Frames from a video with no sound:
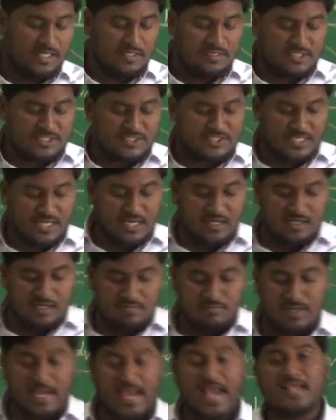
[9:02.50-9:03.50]
in this
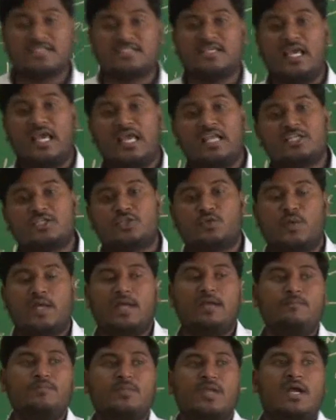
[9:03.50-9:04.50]
kingdom as
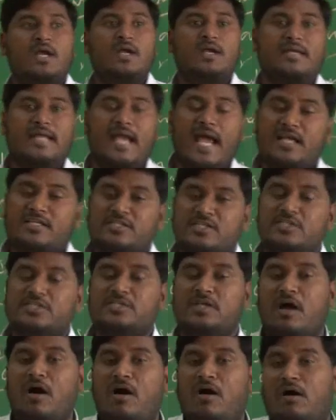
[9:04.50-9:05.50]
elsewhere.
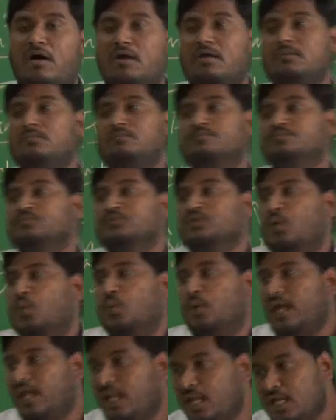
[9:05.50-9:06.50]
Taxes are
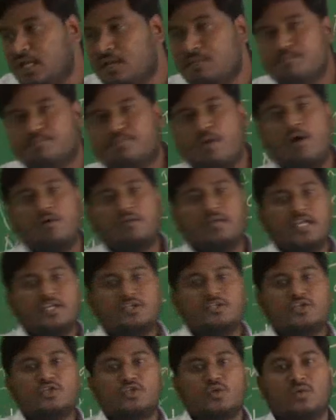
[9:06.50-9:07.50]
very
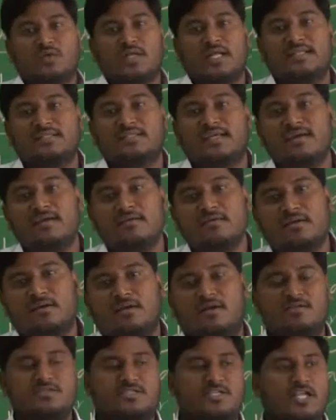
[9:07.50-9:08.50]
important to run the
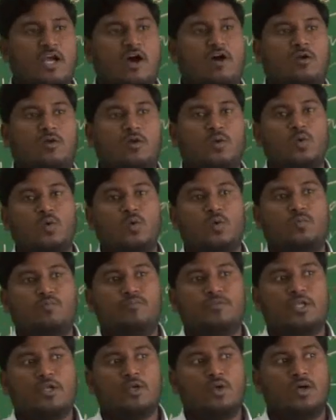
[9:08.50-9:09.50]
country, or
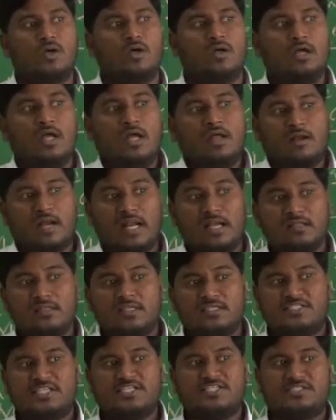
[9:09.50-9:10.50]
to run
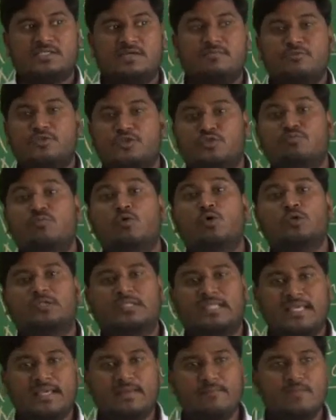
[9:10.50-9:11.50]
the system
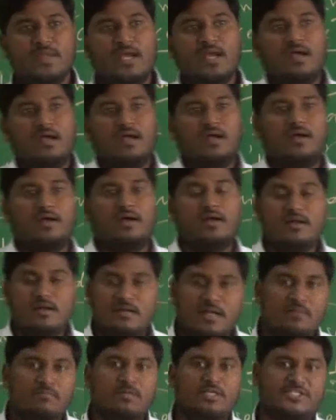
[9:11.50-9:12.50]
smoothly.
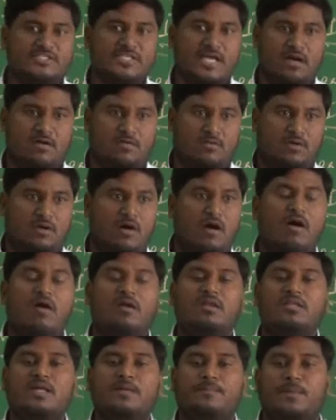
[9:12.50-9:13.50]
Country must have,
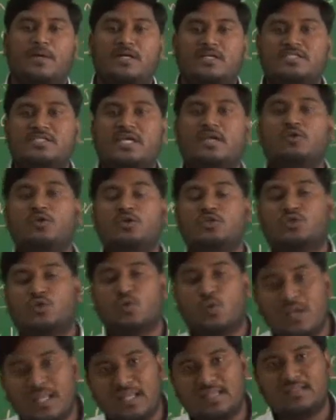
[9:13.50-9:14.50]
or the person who is
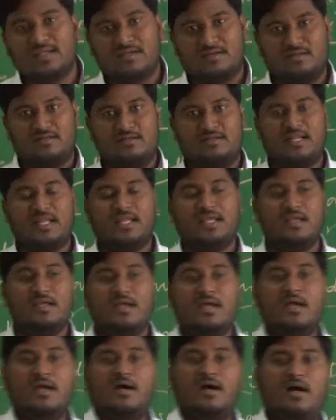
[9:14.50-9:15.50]
ruling the
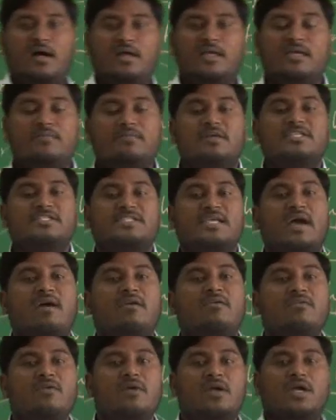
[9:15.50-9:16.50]
country, he must
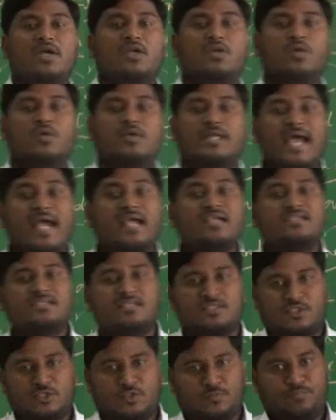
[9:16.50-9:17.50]
have, you know,
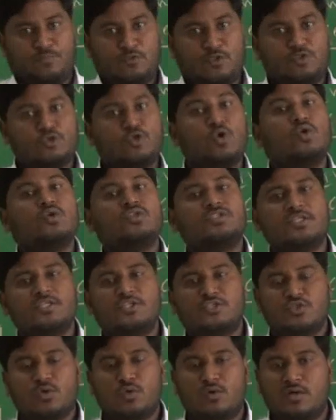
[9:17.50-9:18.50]
taxes,
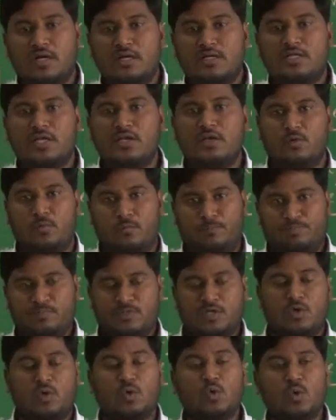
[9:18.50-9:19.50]
sources to continue
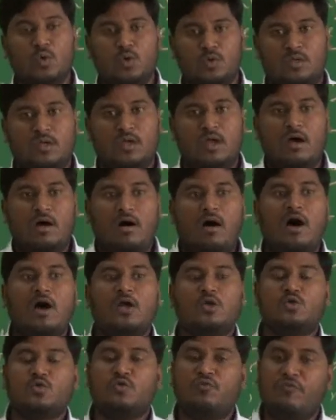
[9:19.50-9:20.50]
rule
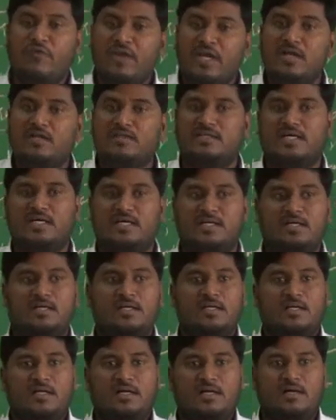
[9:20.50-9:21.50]
or to feed the
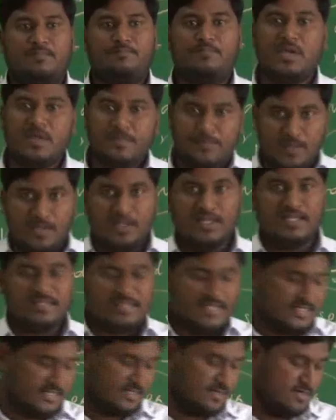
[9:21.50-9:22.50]
people
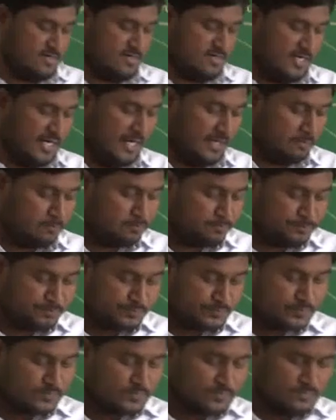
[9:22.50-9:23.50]
in that country.
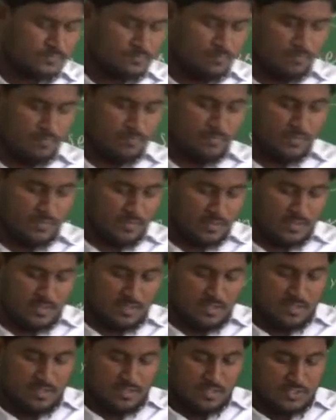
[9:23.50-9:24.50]

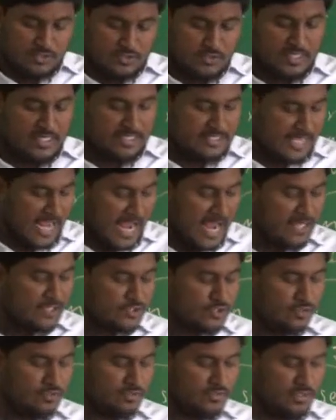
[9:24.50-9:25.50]
So a
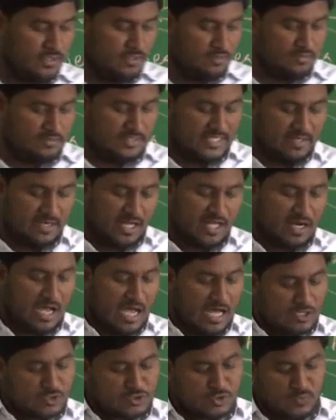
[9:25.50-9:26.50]
tax on, you know, there are
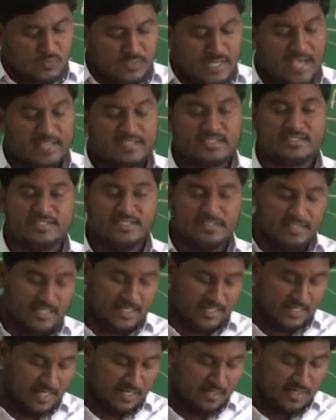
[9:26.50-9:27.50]
also taxes in
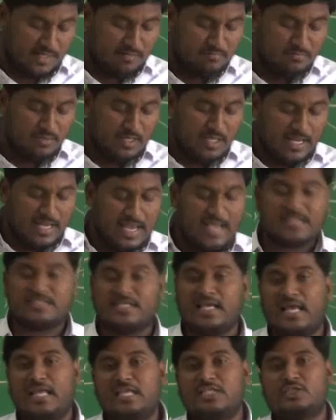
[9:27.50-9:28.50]
the kingdom
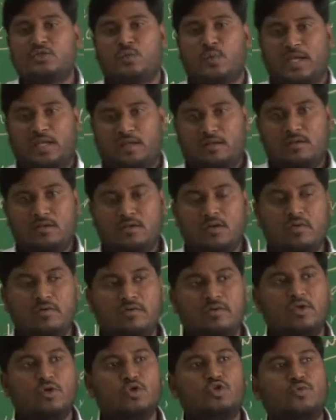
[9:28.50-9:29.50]
as elsewhere. You
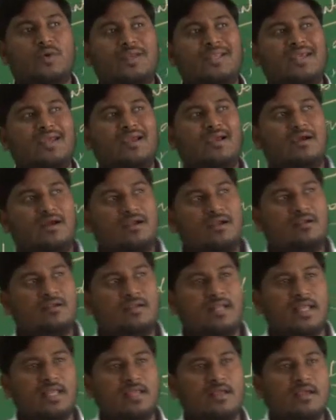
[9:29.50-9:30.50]
know, usually a
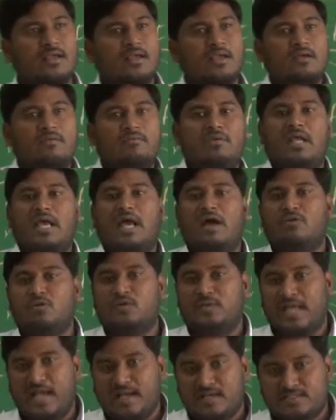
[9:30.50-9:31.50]
country will
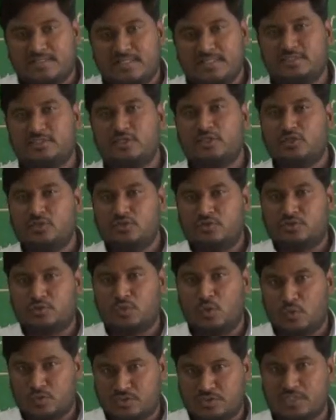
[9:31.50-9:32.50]
have taxes,
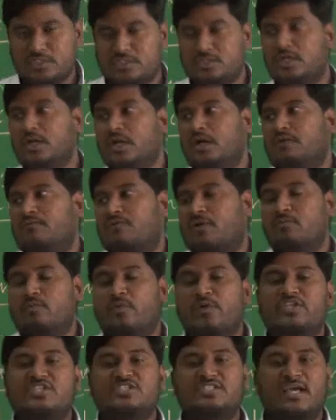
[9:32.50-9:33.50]
sources
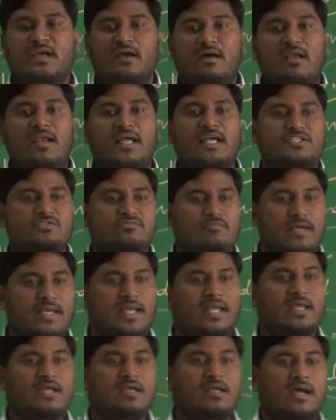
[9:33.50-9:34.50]
from which they collect
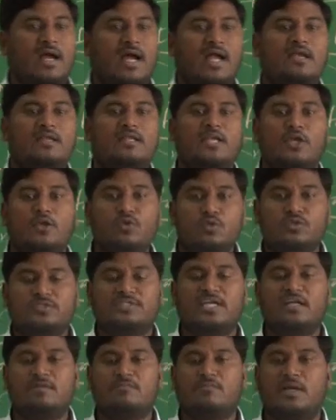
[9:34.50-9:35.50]
money, and they use
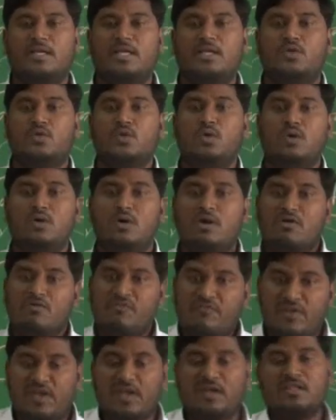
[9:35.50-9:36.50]
that money to
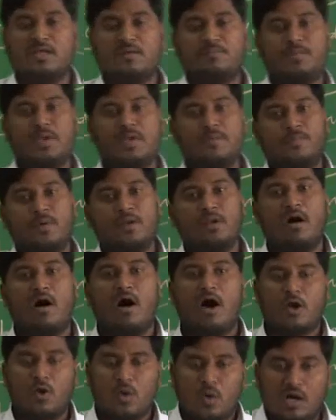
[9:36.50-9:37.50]
feed the people
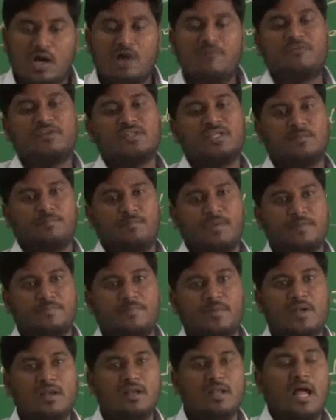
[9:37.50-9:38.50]
or look after the
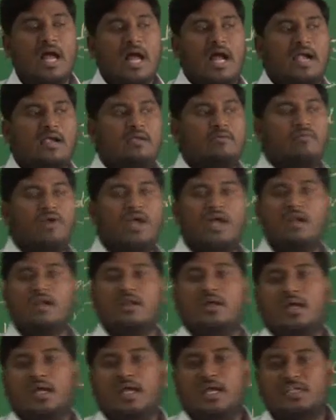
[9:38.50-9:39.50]
people, and
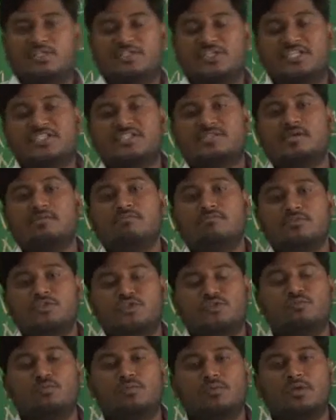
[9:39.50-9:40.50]
where a system,
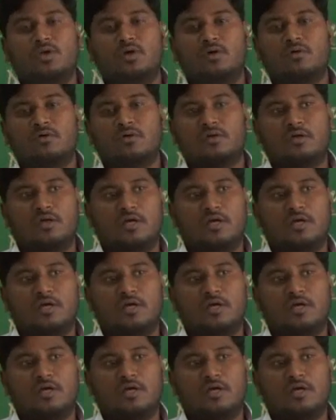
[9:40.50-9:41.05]
you know,